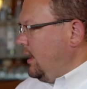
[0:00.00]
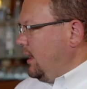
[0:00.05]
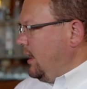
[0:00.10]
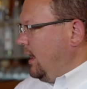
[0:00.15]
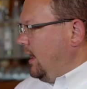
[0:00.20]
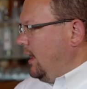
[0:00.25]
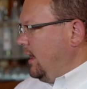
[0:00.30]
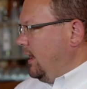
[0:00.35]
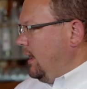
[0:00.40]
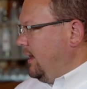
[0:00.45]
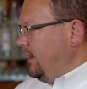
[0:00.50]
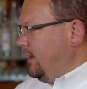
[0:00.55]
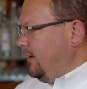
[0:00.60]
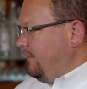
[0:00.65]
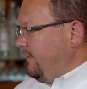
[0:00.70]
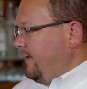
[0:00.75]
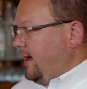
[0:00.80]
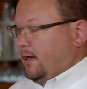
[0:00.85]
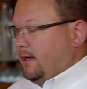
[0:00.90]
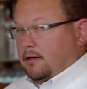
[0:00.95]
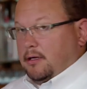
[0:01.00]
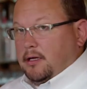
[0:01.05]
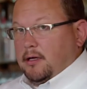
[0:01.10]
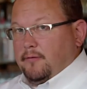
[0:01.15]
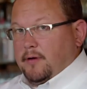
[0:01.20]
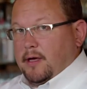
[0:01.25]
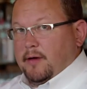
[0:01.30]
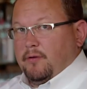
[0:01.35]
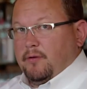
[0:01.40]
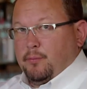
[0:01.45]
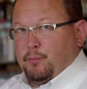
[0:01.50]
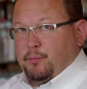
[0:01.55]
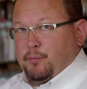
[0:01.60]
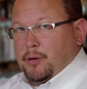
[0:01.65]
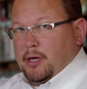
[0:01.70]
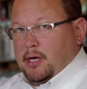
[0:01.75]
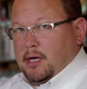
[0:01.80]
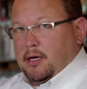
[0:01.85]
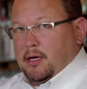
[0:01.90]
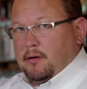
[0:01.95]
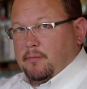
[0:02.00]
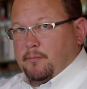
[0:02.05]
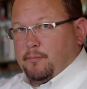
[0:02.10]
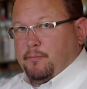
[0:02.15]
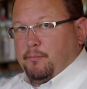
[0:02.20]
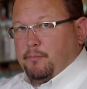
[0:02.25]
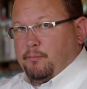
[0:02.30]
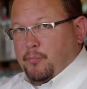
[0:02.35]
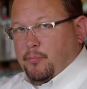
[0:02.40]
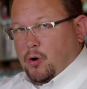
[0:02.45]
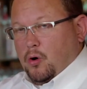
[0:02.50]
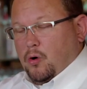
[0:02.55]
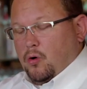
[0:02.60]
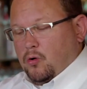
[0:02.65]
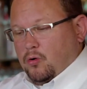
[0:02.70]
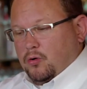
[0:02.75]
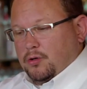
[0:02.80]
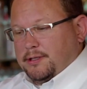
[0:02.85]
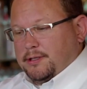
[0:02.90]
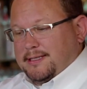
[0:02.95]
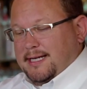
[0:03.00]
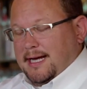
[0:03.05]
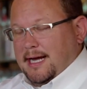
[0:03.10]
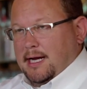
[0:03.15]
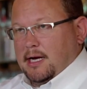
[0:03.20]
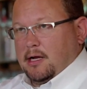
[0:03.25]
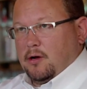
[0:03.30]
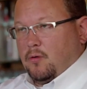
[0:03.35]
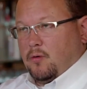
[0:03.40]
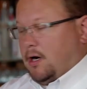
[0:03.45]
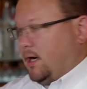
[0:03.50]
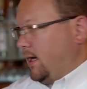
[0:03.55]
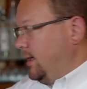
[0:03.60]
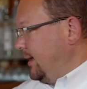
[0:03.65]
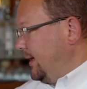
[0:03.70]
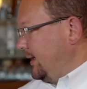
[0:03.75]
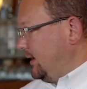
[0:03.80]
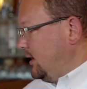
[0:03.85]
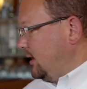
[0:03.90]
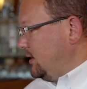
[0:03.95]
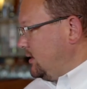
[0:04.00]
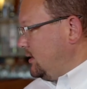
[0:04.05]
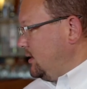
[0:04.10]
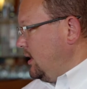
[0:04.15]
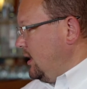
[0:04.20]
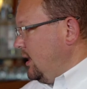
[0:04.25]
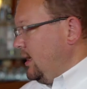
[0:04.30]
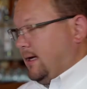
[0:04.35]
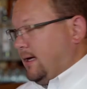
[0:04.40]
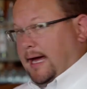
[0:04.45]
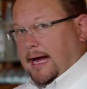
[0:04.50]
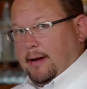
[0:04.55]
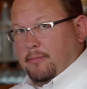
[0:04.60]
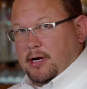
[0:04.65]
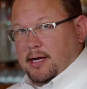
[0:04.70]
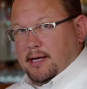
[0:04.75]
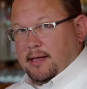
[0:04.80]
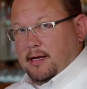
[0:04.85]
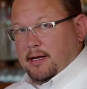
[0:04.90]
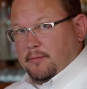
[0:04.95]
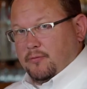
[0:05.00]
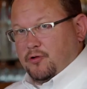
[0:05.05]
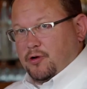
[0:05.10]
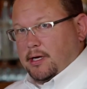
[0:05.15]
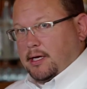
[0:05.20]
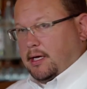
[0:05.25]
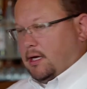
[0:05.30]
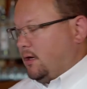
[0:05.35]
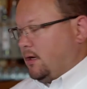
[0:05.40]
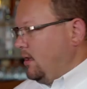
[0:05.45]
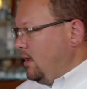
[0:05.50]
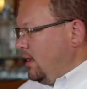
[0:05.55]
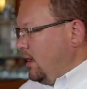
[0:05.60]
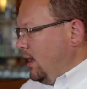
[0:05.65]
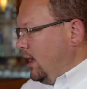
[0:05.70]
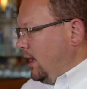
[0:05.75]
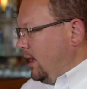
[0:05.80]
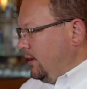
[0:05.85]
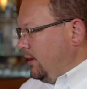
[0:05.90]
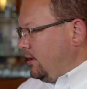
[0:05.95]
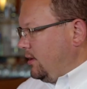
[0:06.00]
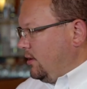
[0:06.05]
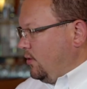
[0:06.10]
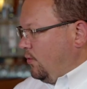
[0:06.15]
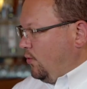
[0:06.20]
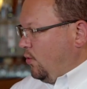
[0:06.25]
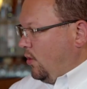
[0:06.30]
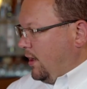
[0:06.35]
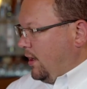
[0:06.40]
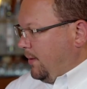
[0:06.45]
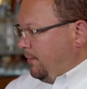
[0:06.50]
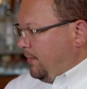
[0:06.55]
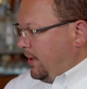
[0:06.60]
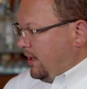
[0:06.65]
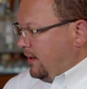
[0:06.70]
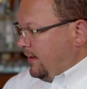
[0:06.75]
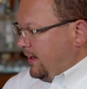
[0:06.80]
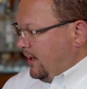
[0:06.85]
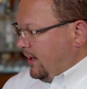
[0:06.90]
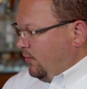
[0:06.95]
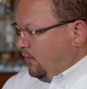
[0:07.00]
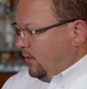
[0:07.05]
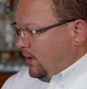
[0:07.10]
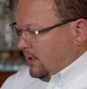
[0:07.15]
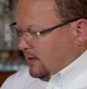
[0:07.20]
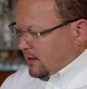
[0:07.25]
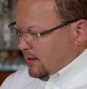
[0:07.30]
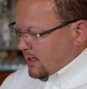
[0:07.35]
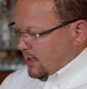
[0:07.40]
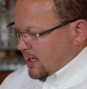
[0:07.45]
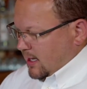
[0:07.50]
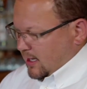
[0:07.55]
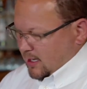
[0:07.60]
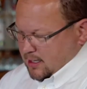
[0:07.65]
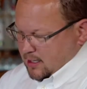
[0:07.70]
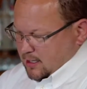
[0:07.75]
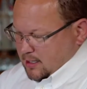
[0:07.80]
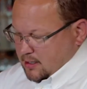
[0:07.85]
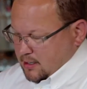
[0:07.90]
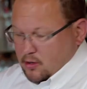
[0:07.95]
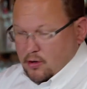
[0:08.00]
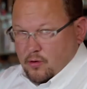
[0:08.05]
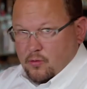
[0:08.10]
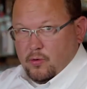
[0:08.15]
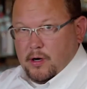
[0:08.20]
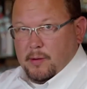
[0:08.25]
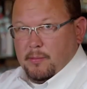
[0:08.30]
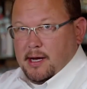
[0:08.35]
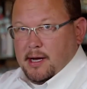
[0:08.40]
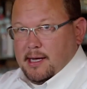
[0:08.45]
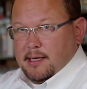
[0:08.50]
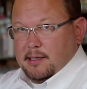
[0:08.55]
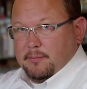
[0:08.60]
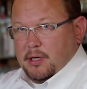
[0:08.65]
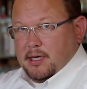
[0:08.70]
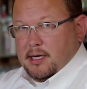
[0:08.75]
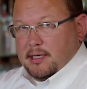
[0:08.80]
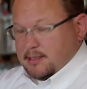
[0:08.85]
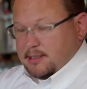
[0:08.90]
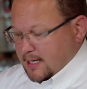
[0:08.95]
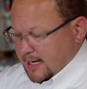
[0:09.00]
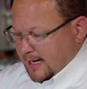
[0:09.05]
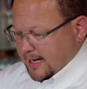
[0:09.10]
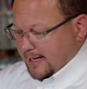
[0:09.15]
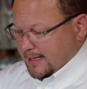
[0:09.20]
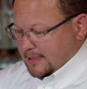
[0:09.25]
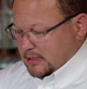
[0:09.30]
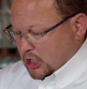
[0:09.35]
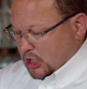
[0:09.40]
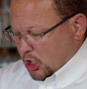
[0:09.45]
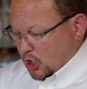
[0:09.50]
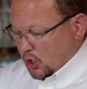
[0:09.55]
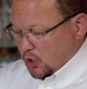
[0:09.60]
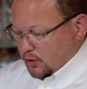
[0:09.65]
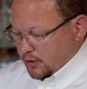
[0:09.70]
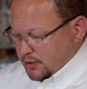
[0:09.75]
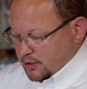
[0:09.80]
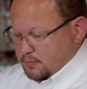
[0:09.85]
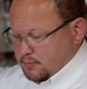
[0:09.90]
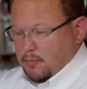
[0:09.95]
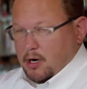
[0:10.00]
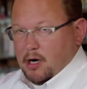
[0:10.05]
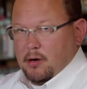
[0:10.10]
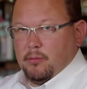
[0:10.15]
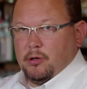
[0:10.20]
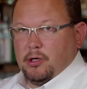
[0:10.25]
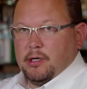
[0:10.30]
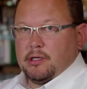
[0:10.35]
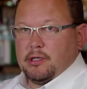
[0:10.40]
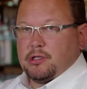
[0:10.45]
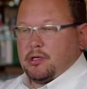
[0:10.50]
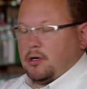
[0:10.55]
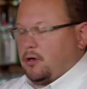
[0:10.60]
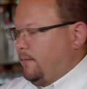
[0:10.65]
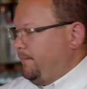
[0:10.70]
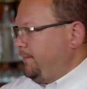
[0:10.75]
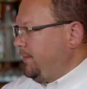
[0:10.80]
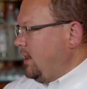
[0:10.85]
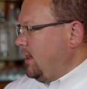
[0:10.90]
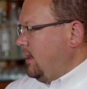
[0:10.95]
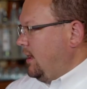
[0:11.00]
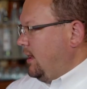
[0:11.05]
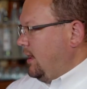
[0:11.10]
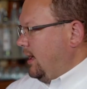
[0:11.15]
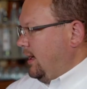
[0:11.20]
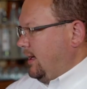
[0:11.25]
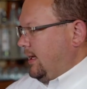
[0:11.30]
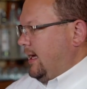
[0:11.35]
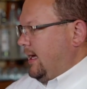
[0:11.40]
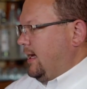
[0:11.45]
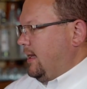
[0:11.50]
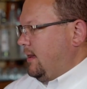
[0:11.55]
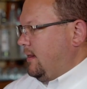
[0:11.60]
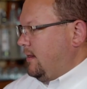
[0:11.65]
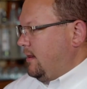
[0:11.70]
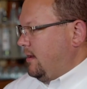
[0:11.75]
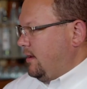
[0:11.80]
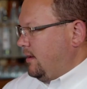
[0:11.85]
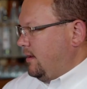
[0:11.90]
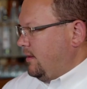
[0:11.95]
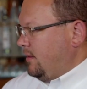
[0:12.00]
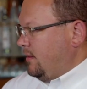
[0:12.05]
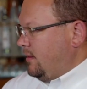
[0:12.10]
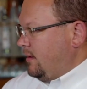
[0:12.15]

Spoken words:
And then finally, if you have a big, bold tannic wine like this Cabernet that I'm drinking, you're going to want to pair that with a ribeye because it has all this marbling. So again, the